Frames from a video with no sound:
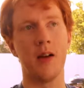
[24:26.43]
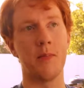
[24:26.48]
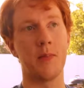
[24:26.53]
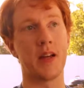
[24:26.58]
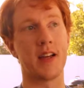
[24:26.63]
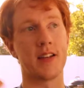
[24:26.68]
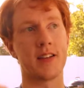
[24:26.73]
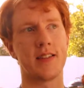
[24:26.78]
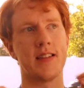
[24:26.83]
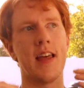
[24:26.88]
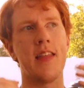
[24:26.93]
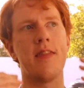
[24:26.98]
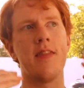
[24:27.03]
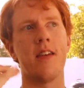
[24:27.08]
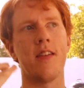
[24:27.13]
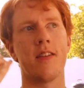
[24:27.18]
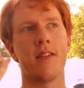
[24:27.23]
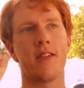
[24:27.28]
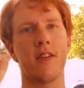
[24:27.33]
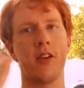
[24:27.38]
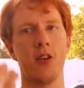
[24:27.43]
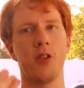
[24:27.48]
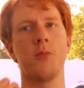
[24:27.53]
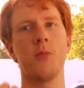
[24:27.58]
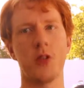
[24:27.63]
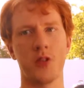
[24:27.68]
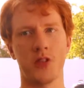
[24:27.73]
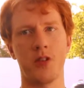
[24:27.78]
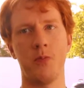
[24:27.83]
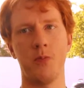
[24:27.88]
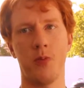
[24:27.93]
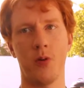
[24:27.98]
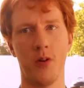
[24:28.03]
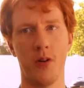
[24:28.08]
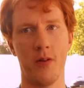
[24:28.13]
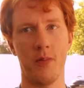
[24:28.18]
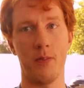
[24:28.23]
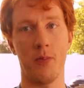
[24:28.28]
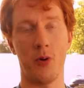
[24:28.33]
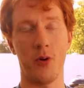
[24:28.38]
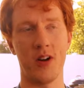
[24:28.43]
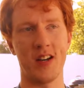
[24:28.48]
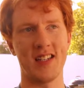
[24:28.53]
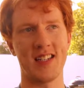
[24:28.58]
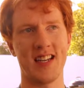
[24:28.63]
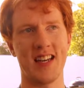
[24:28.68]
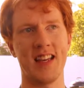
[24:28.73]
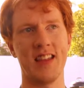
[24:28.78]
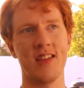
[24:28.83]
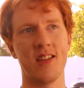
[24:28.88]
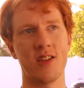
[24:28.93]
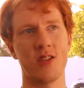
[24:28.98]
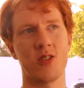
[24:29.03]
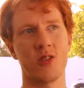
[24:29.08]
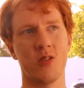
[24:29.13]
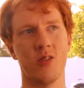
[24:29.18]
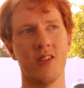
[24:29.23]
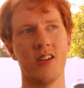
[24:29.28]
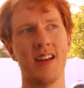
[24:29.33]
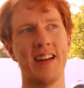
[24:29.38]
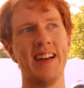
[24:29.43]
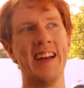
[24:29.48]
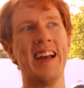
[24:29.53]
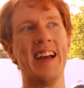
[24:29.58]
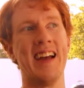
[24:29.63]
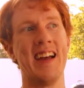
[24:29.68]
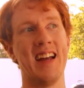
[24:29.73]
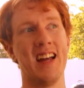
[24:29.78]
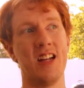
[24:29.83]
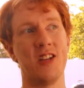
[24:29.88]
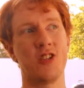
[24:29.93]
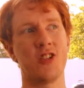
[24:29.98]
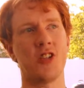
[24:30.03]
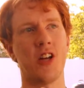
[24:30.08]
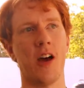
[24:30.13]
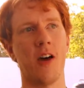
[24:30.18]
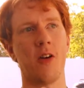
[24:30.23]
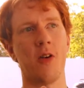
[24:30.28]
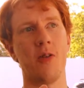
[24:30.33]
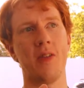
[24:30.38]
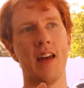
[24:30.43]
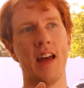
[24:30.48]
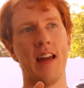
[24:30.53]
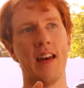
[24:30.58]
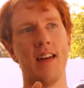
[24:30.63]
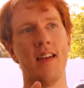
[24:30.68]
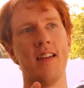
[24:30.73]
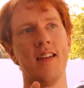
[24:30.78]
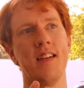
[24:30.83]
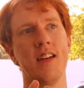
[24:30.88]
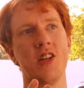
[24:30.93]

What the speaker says: because then the third most important point in the story is Shadow then